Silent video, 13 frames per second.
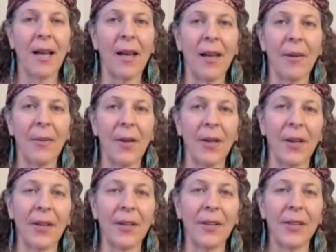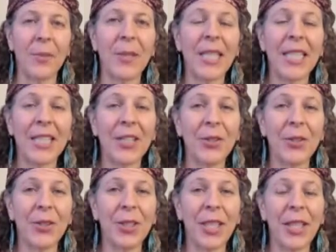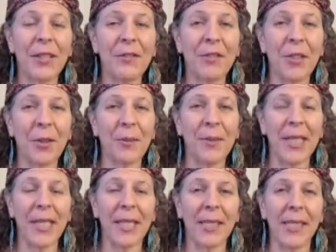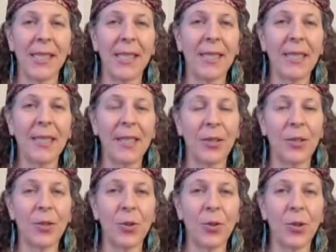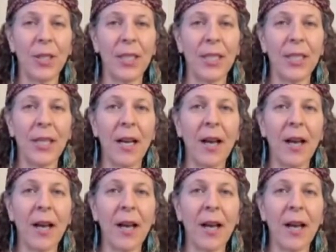I am speaking to you today from the unceded territories